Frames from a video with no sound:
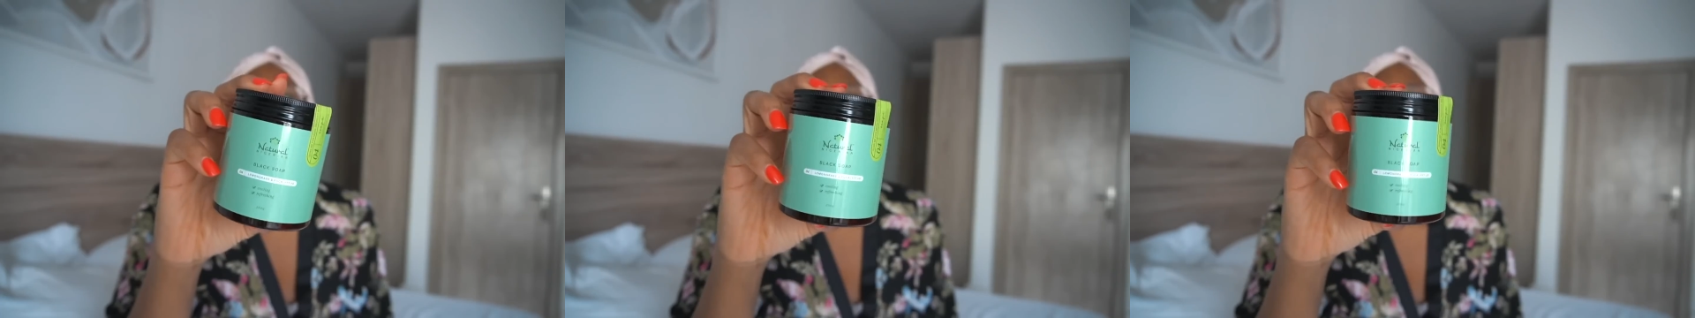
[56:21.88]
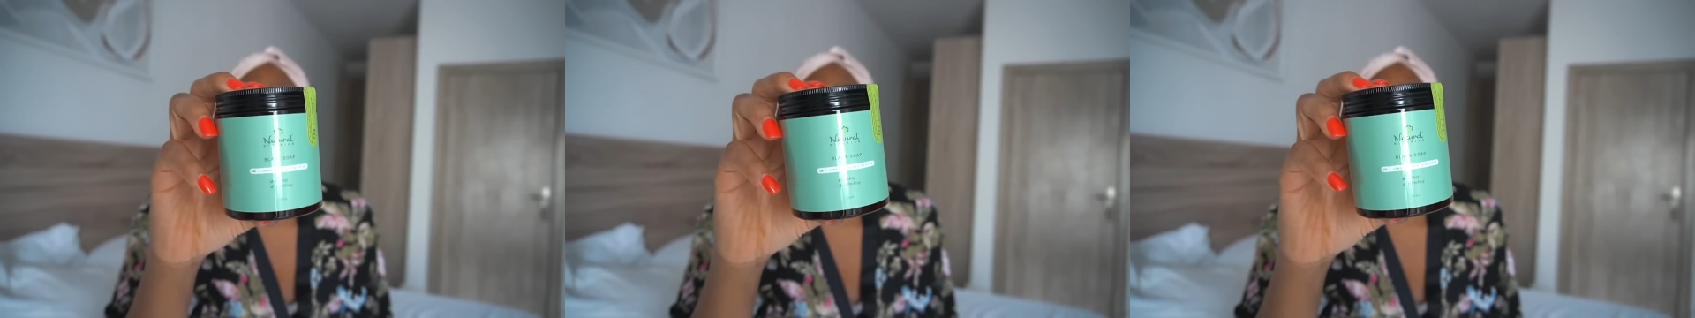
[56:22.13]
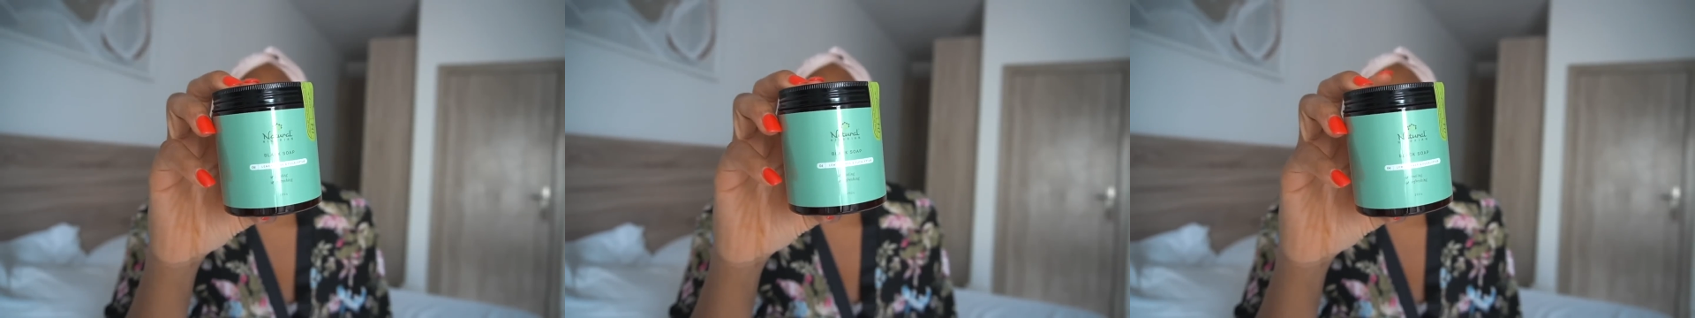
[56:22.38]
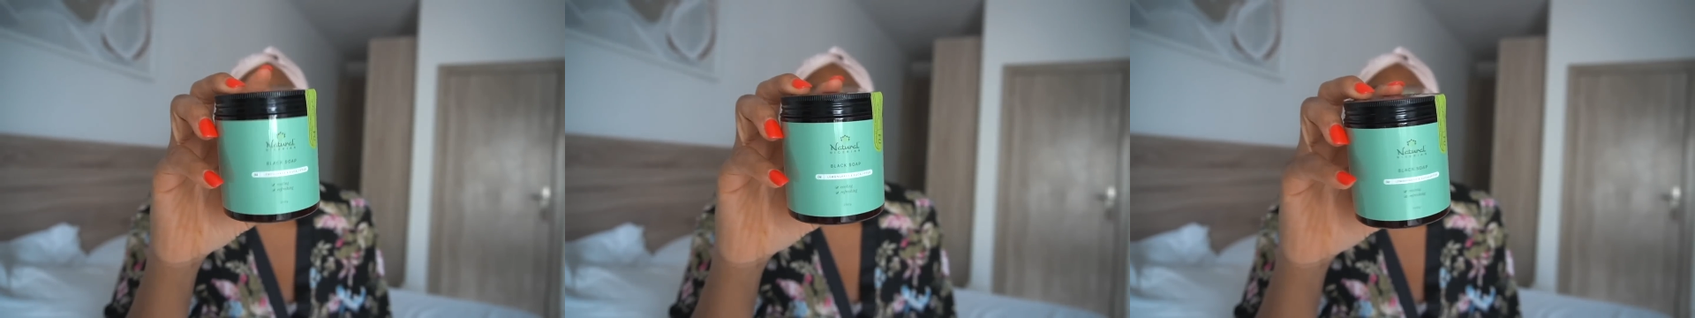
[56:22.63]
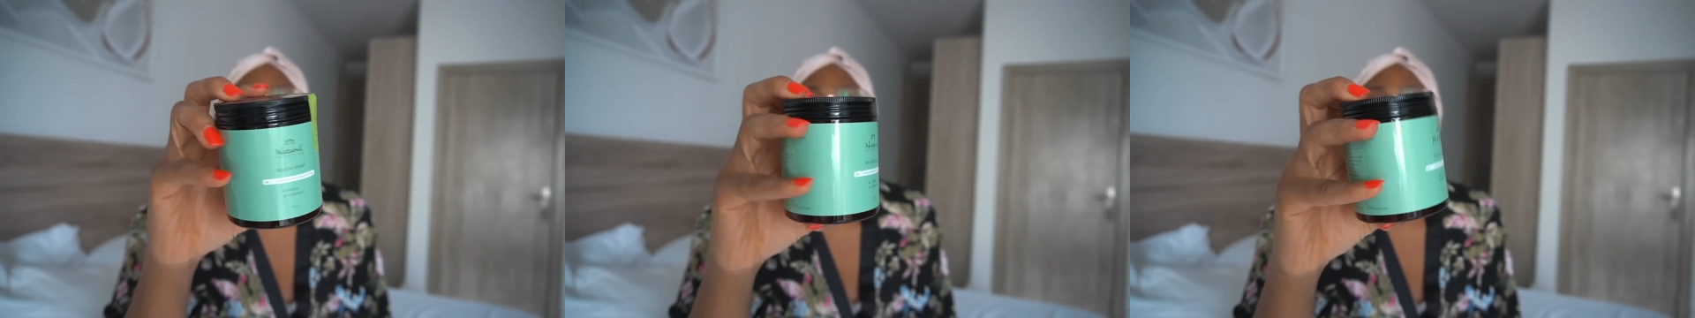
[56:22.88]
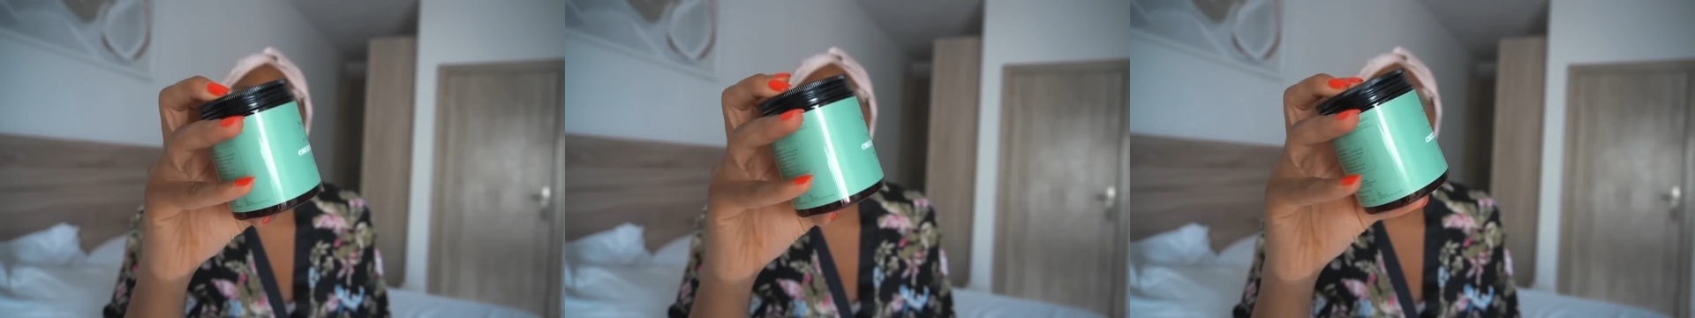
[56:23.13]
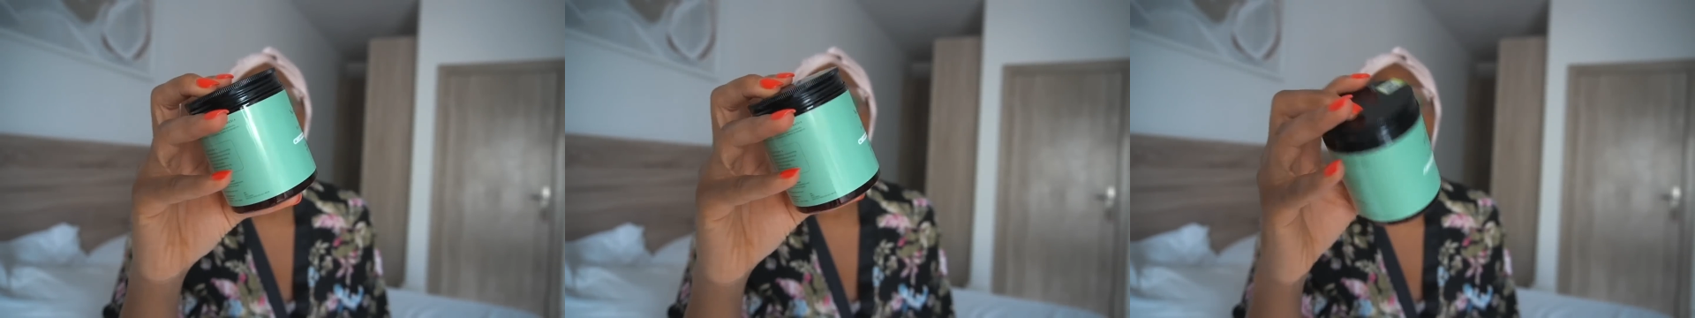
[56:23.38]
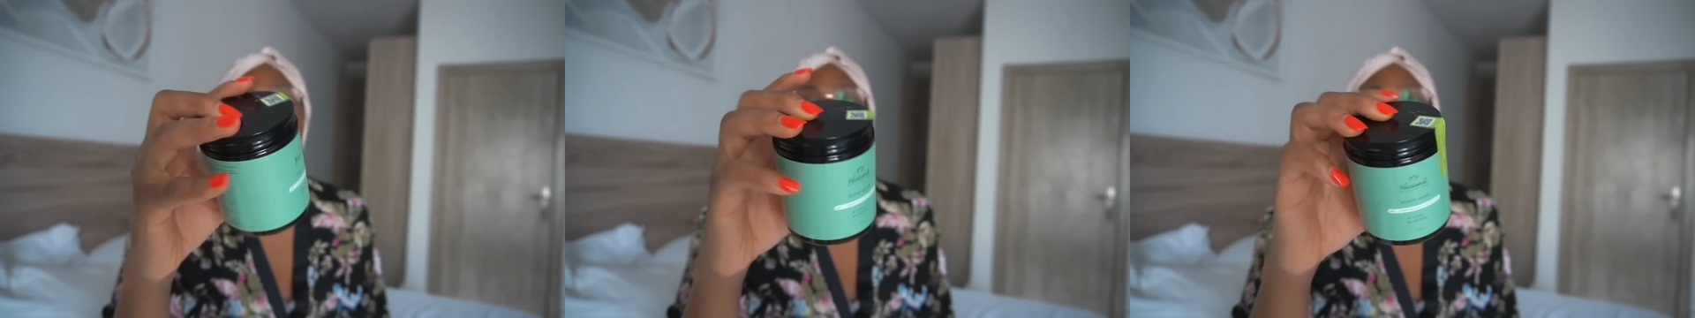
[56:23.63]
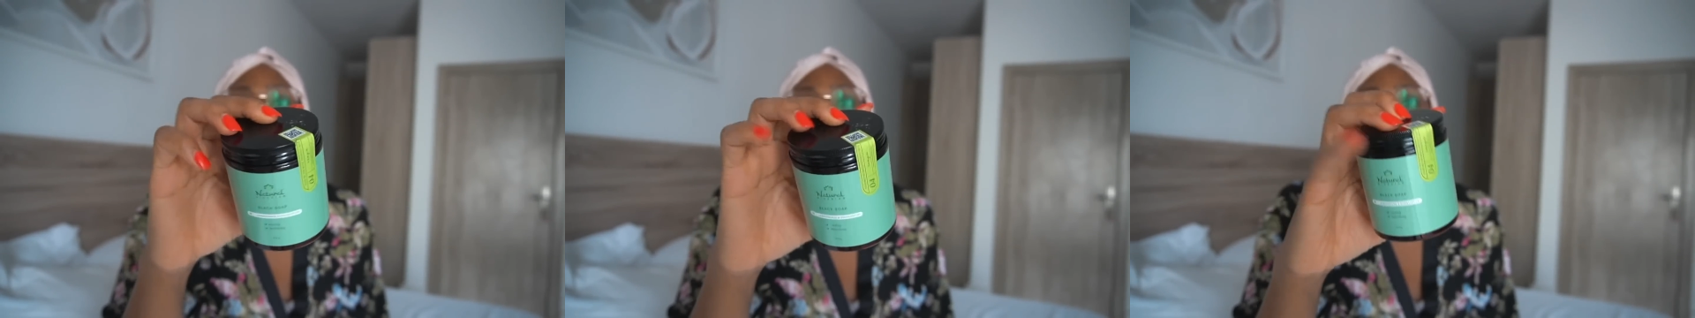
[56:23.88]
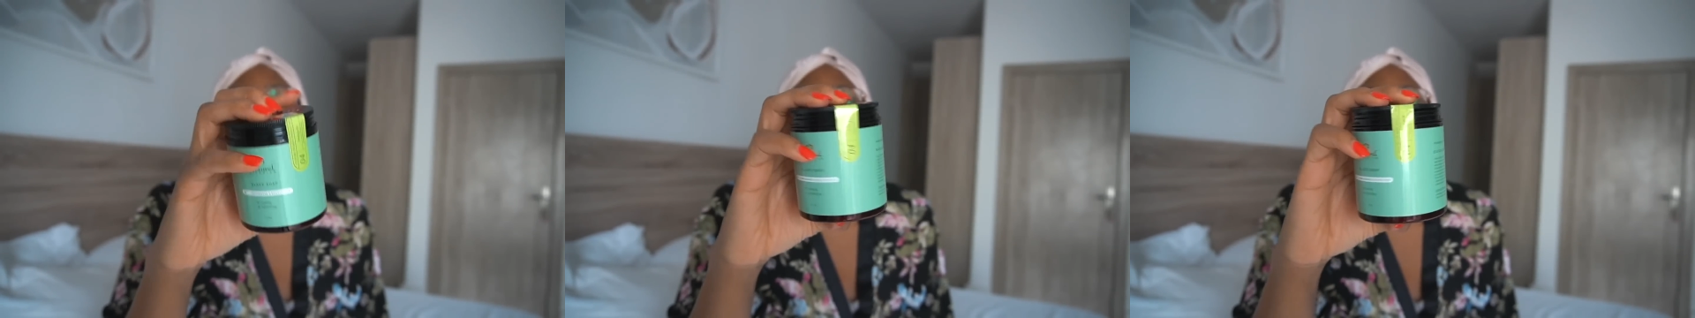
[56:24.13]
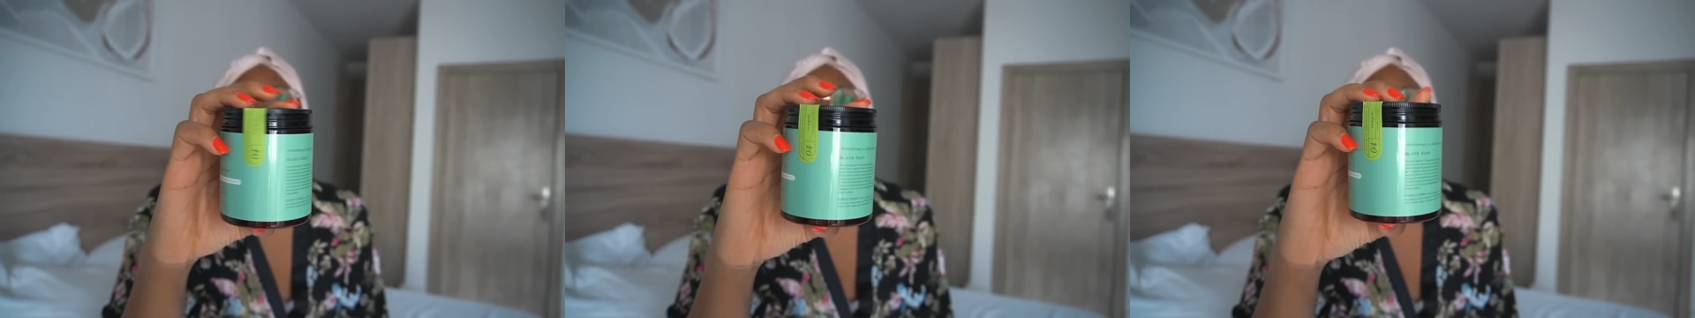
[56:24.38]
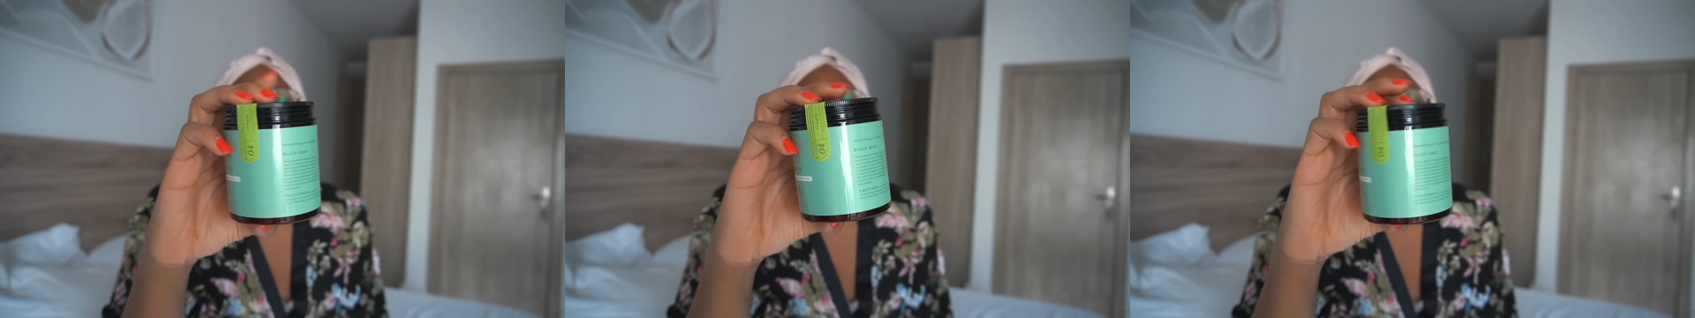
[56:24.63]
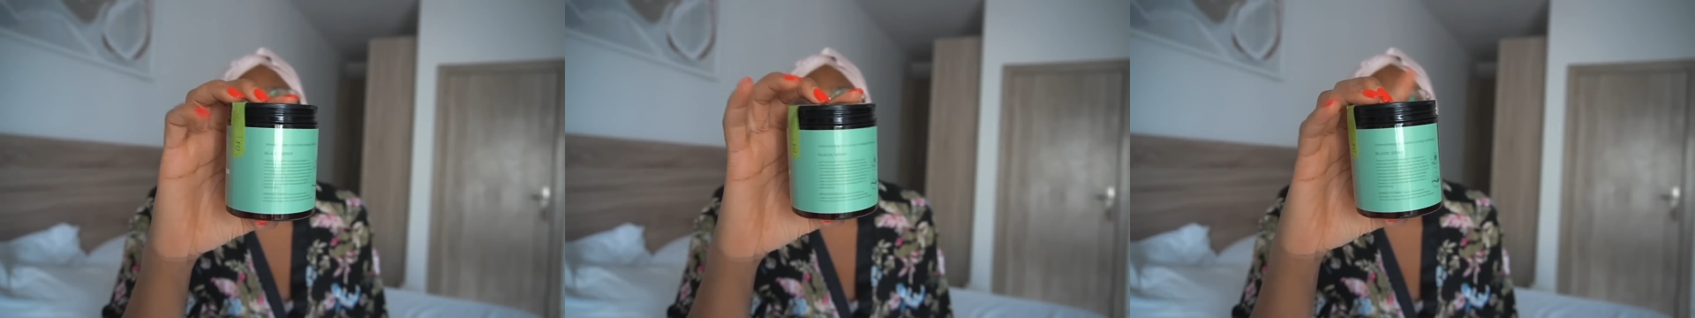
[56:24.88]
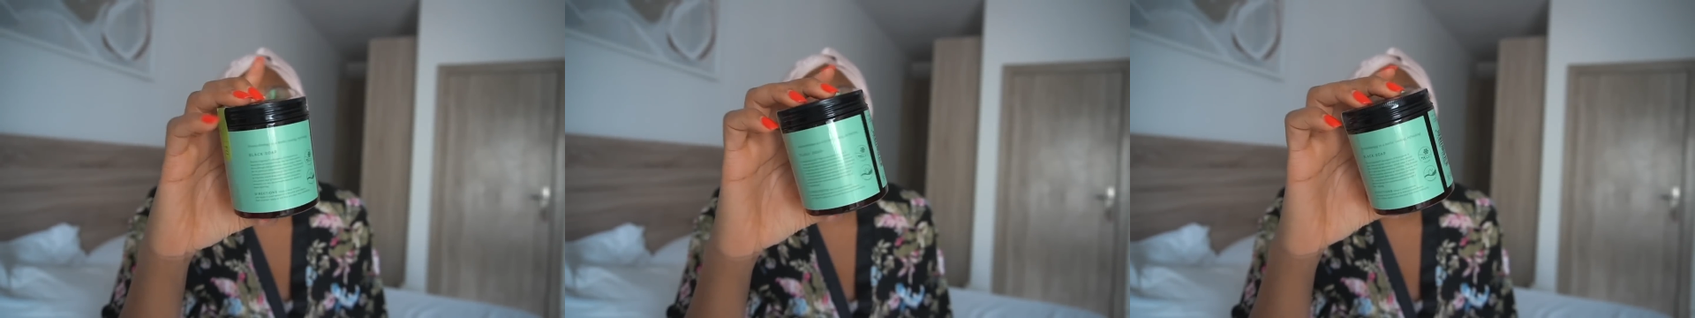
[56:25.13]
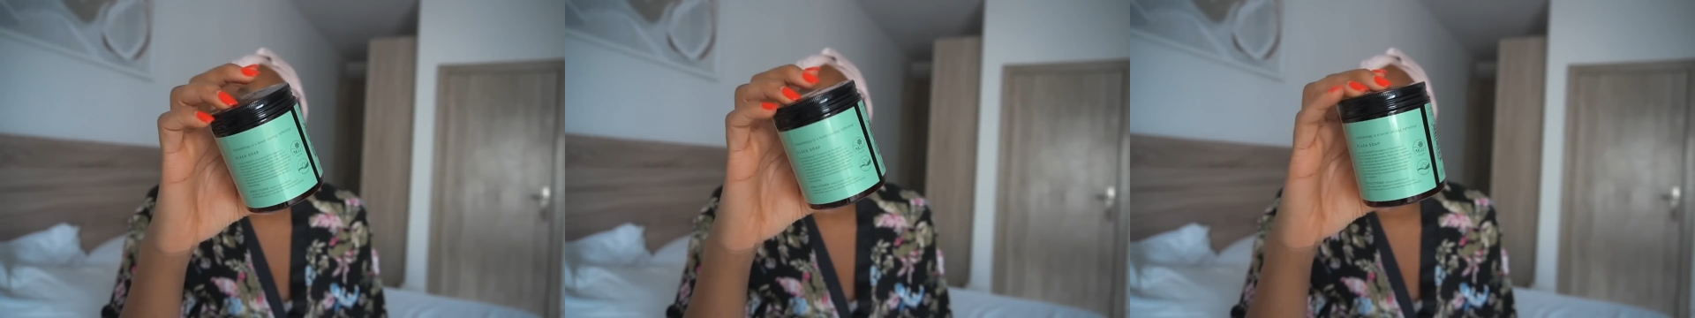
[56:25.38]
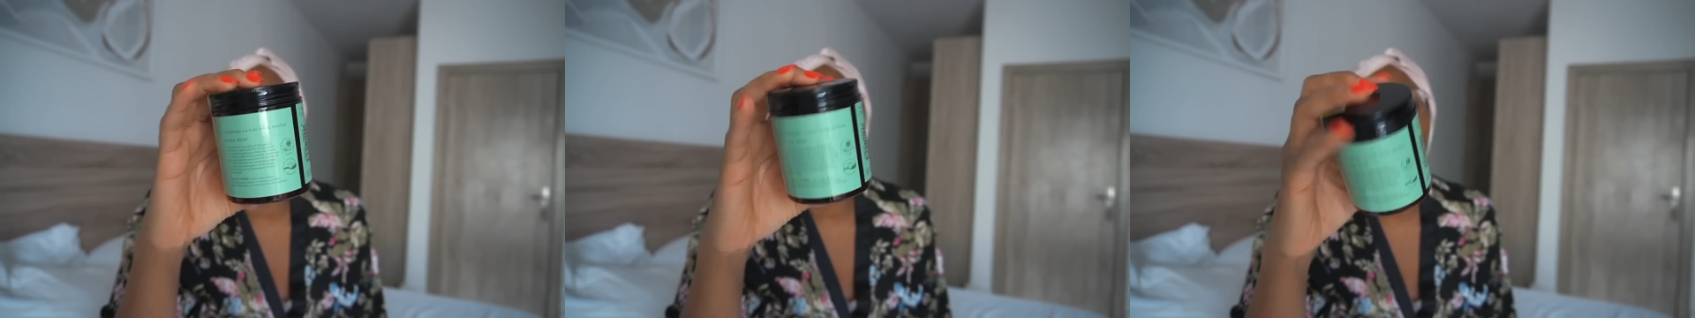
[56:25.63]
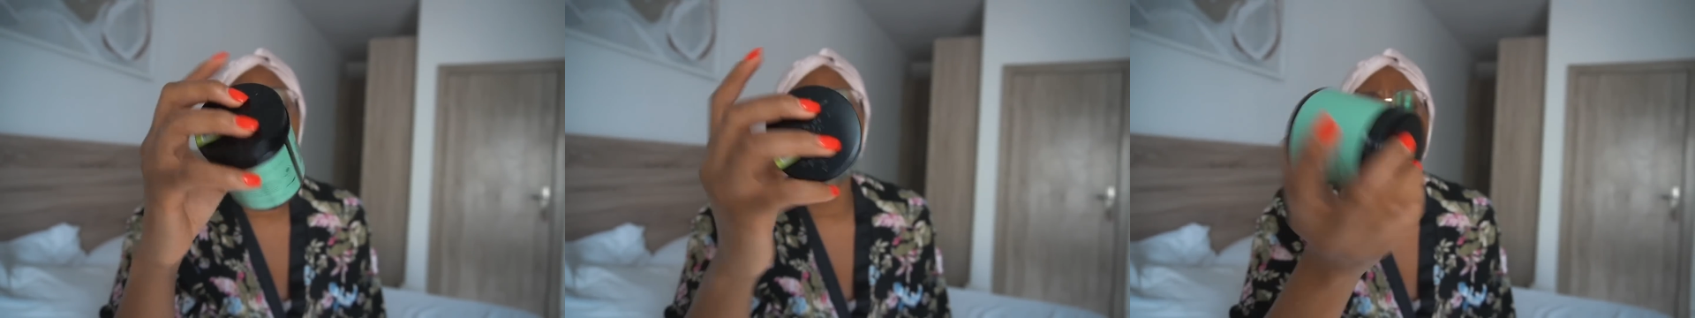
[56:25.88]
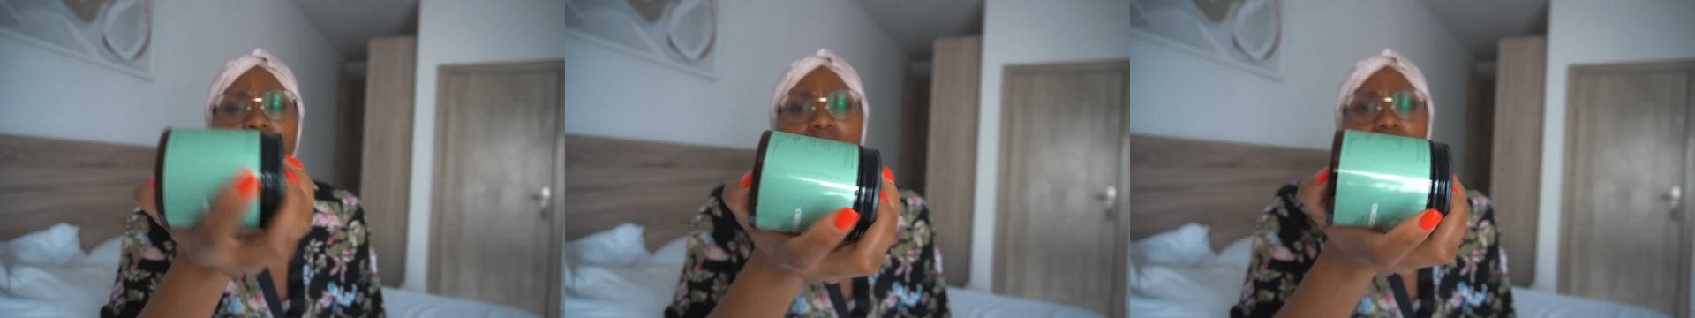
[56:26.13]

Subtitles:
(no speaker visible)